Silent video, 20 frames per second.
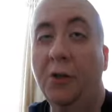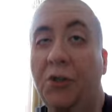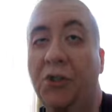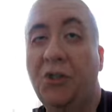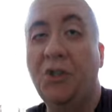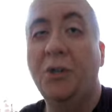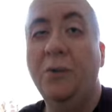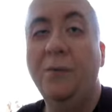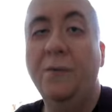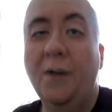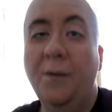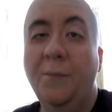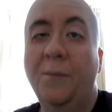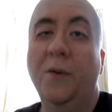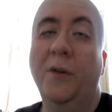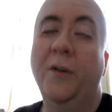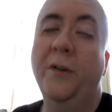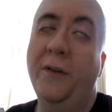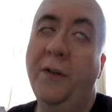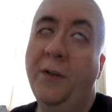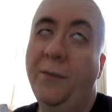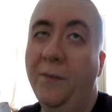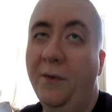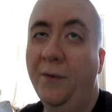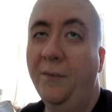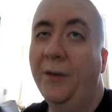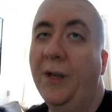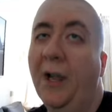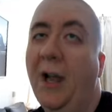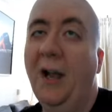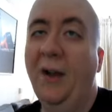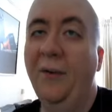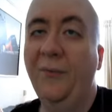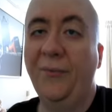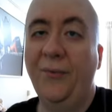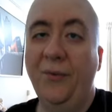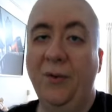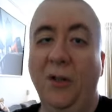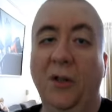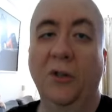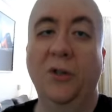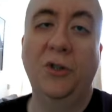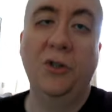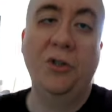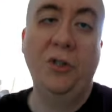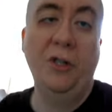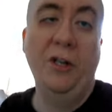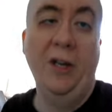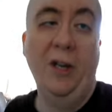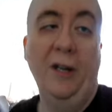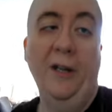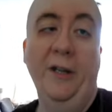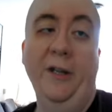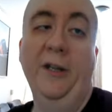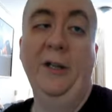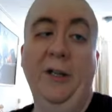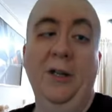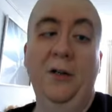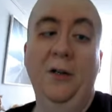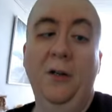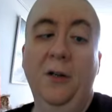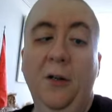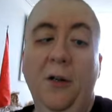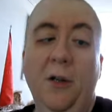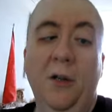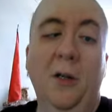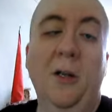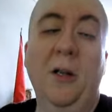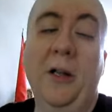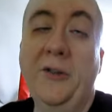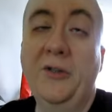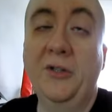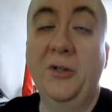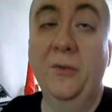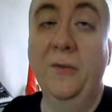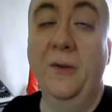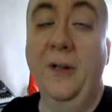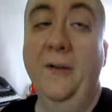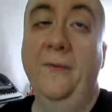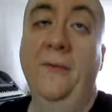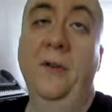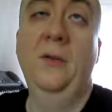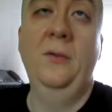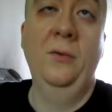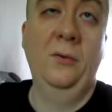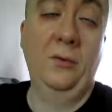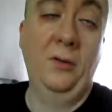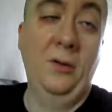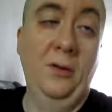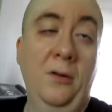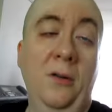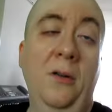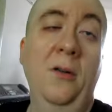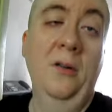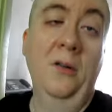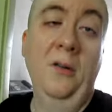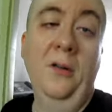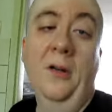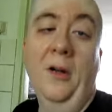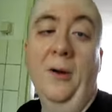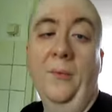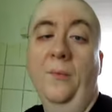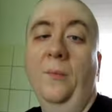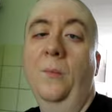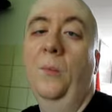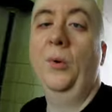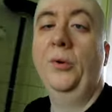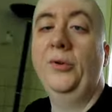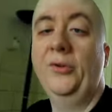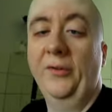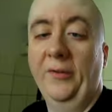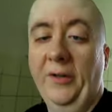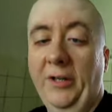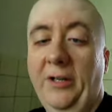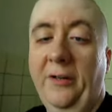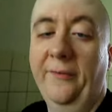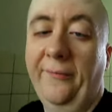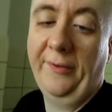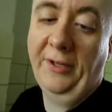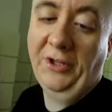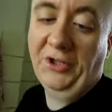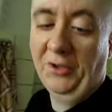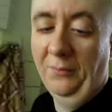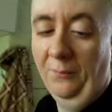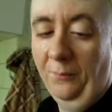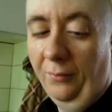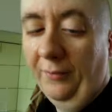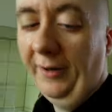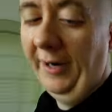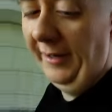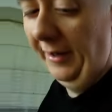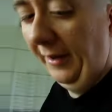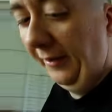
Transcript: So I'm wondering what we have for lunch today. Let's go and have a look. I'm wondering if there's some bread.